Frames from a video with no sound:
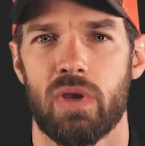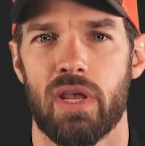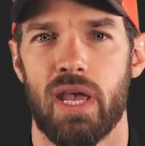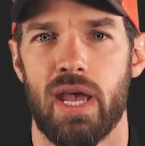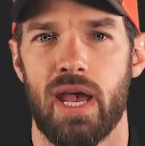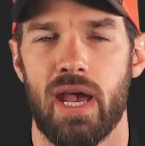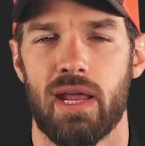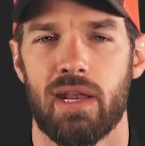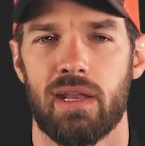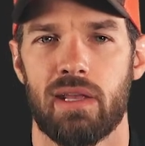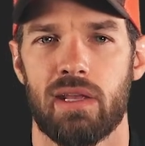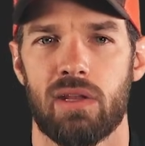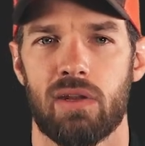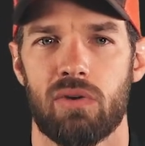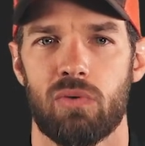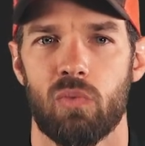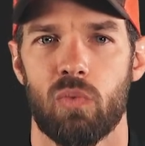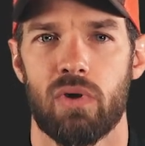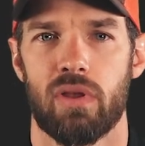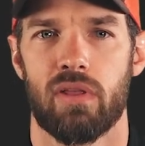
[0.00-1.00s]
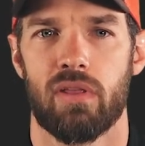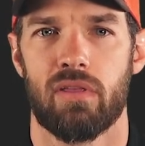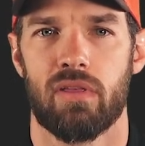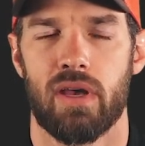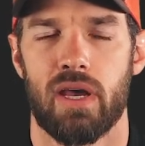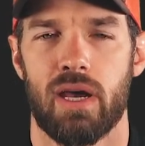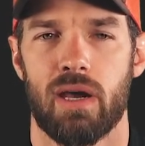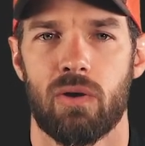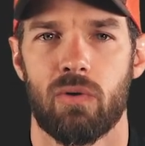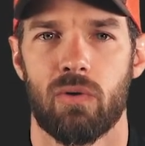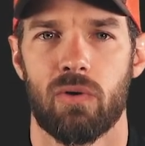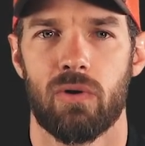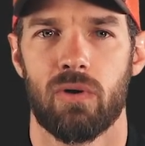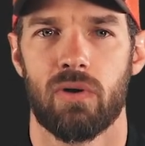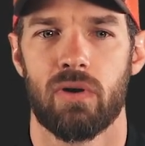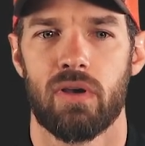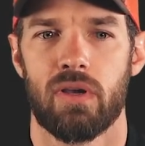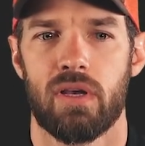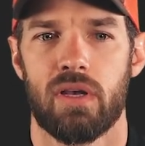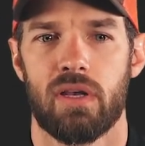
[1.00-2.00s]
add in with
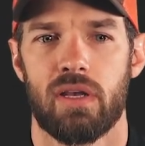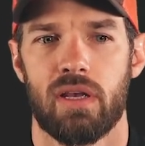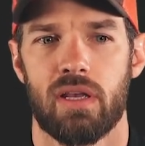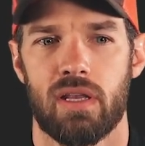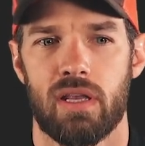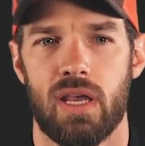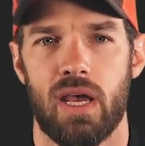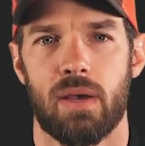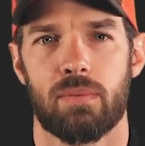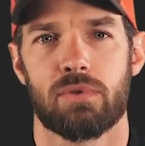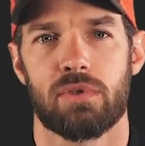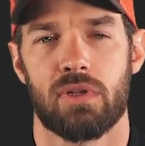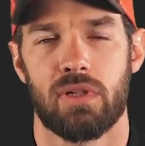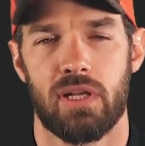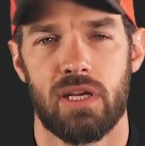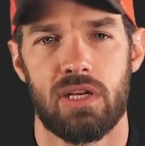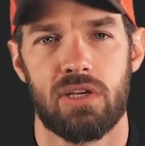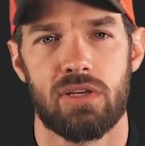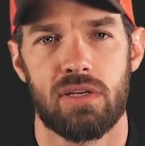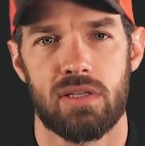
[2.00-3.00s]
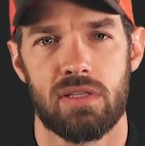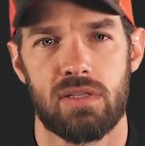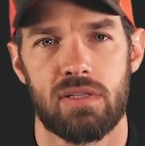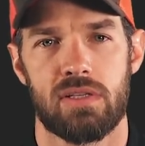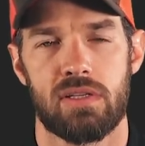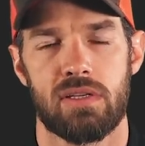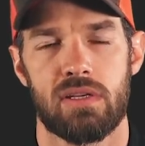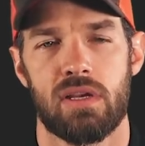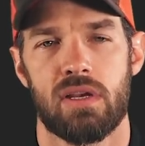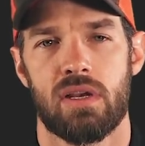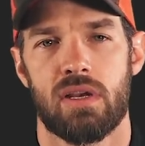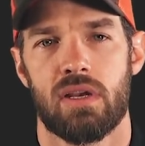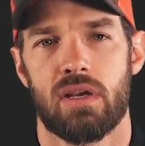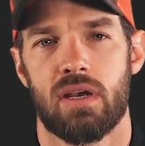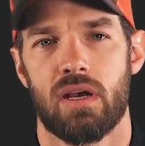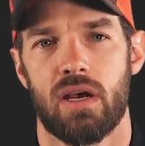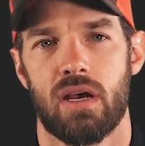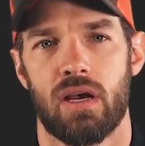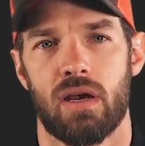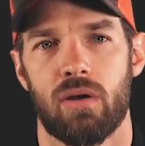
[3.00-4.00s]
our encapsulations,
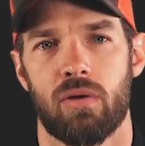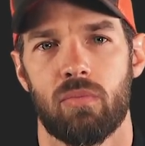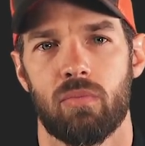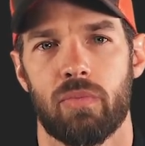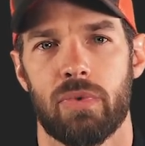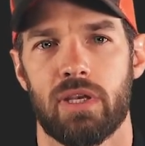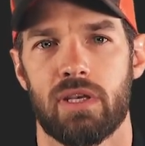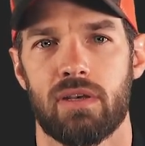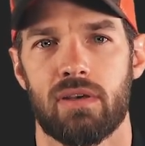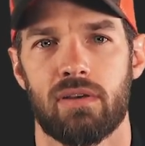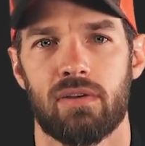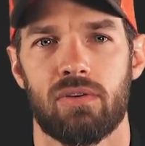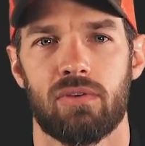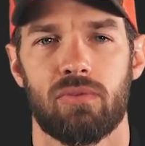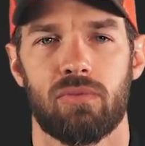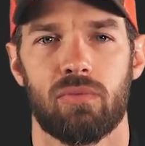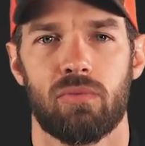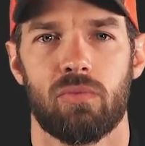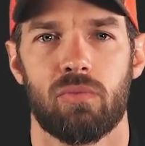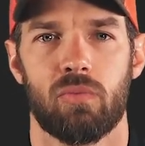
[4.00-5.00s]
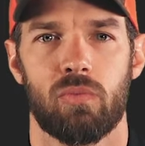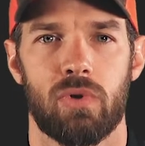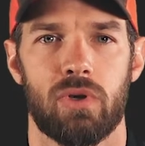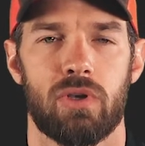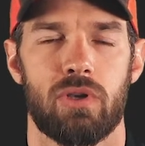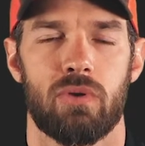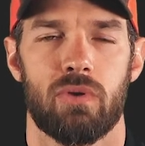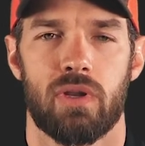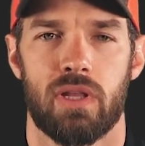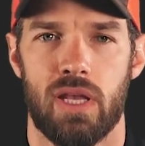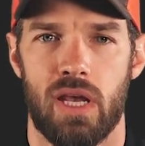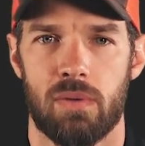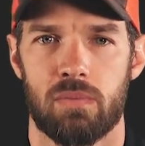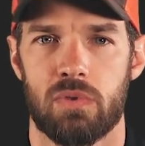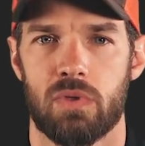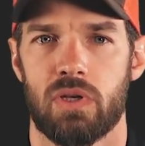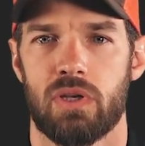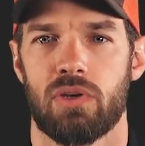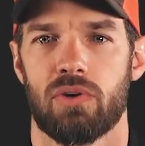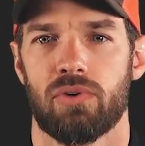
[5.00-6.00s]
because when you
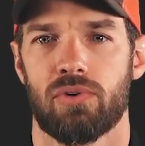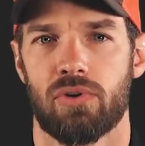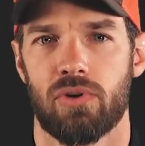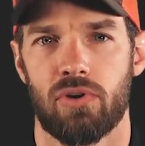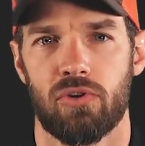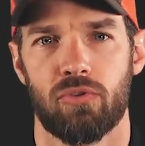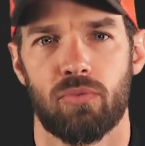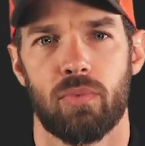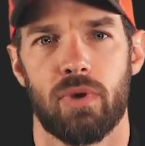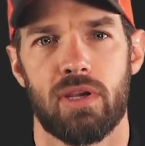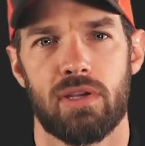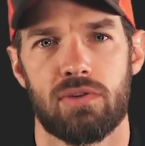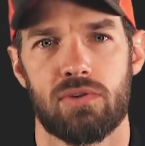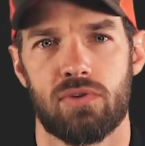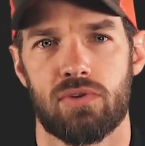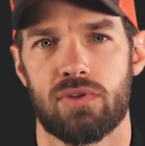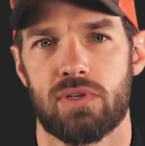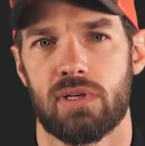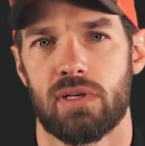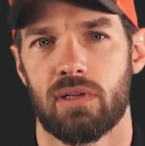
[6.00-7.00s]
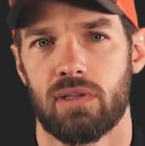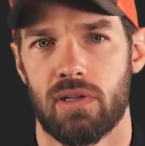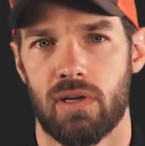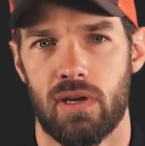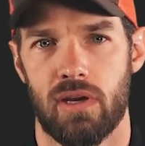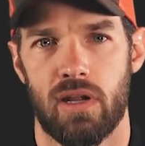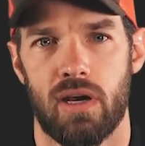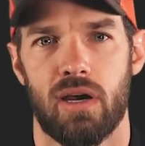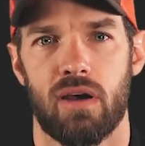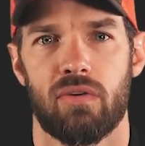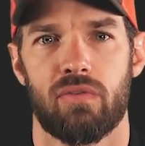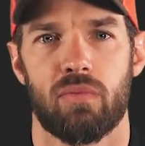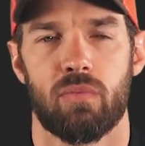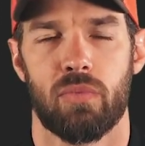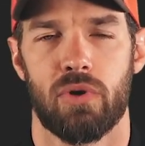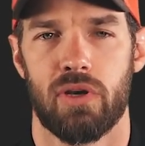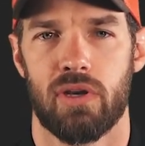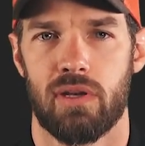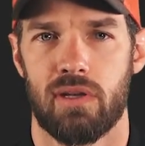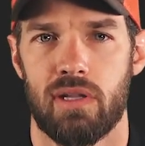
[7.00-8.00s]
encapsulate your crawl space, you're sealing it off and
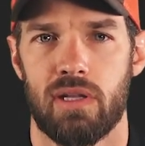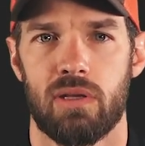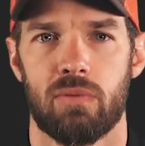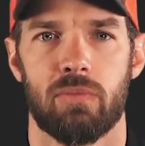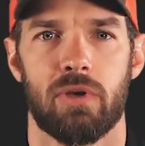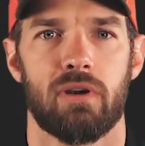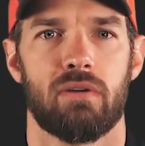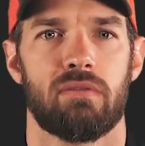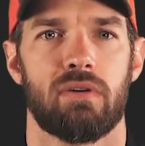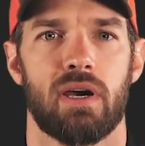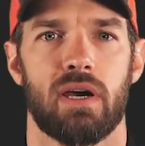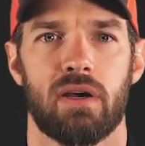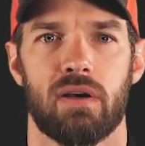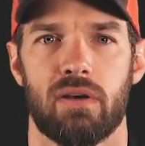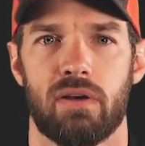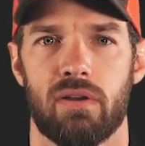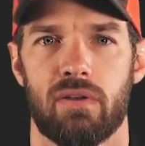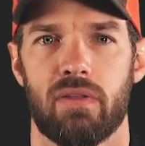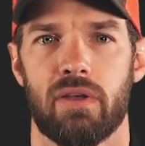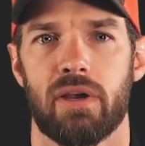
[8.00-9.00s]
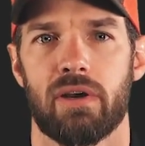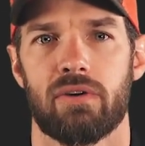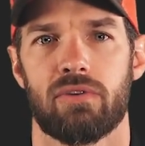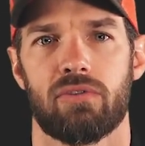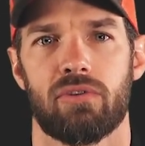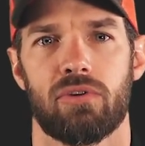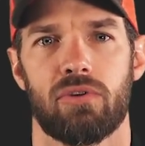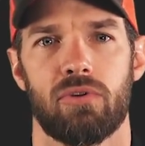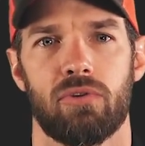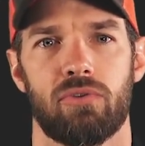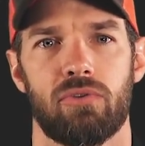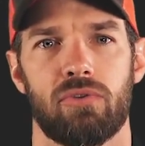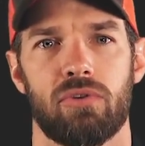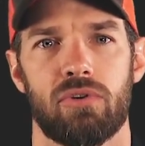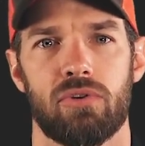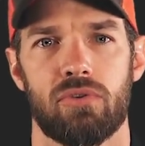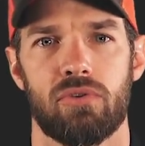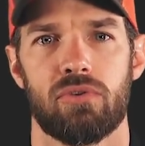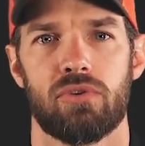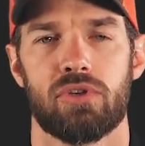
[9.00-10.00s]
putting a dehumidifier under there. So you
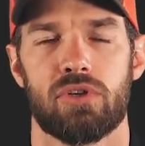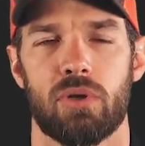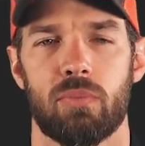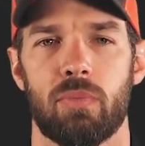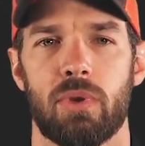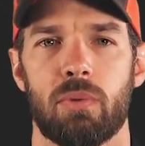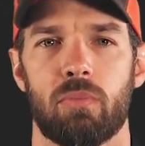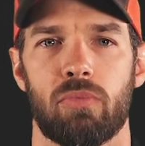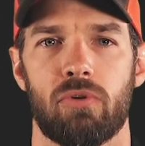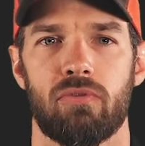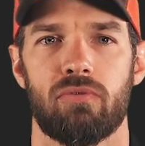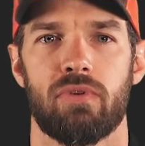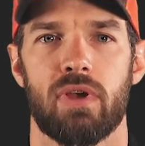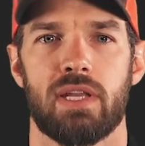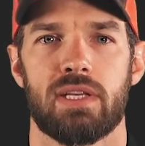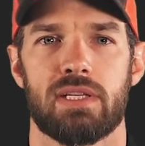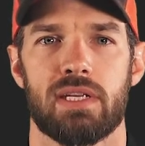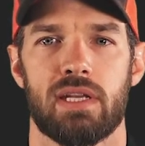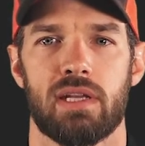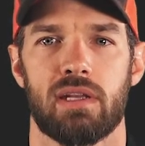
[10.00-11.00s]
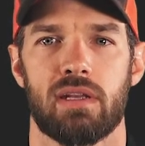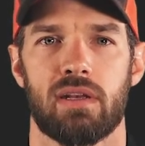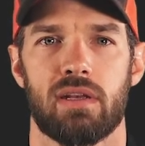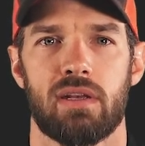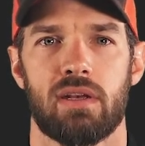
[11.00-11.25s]
should be preventing